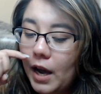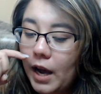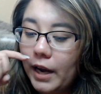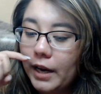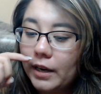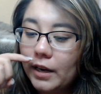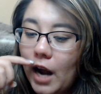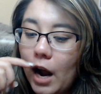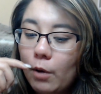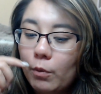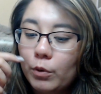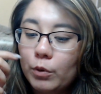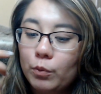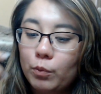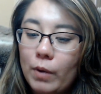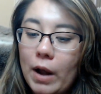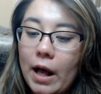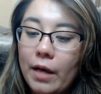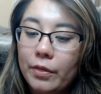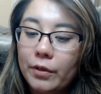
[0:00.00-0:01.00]
I would
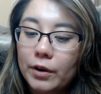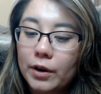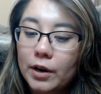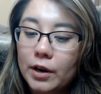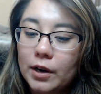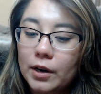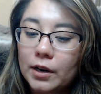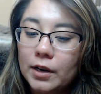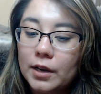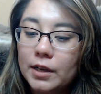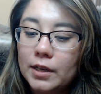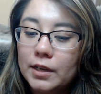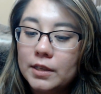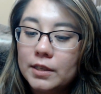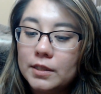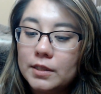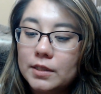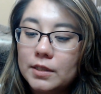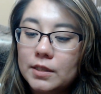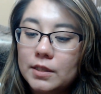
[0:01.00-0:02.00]
rather
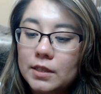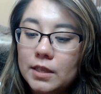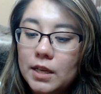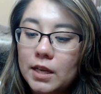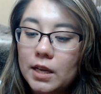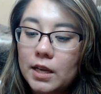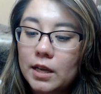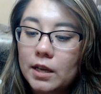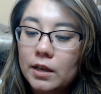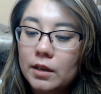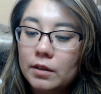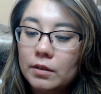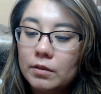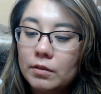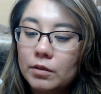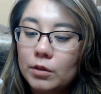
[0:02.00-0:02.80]
see